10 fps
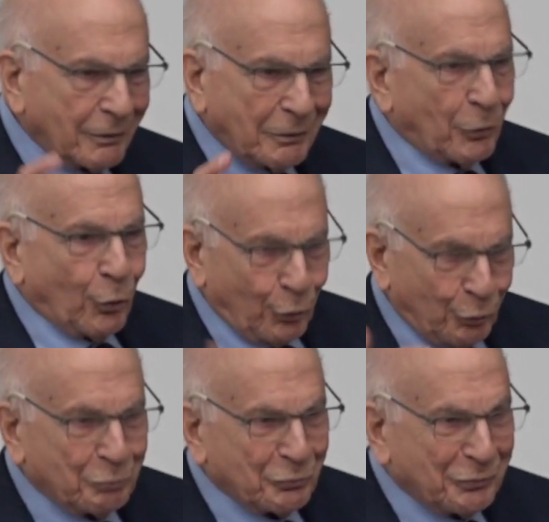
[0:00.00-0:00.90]
uh,
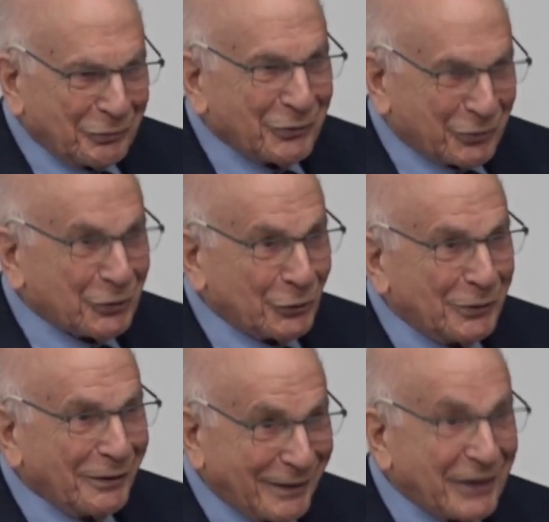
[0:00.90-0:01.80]
or
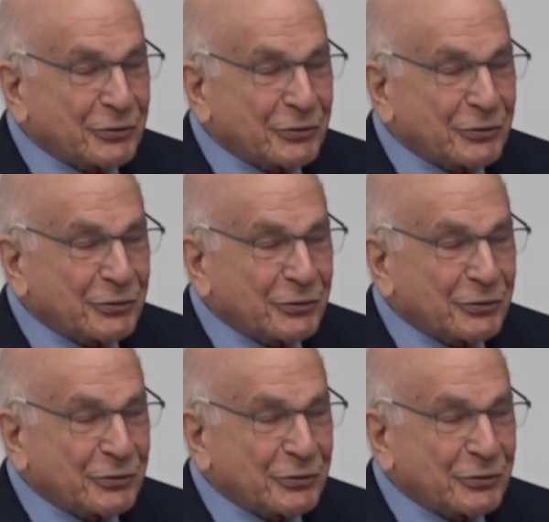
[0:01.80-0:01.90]
should,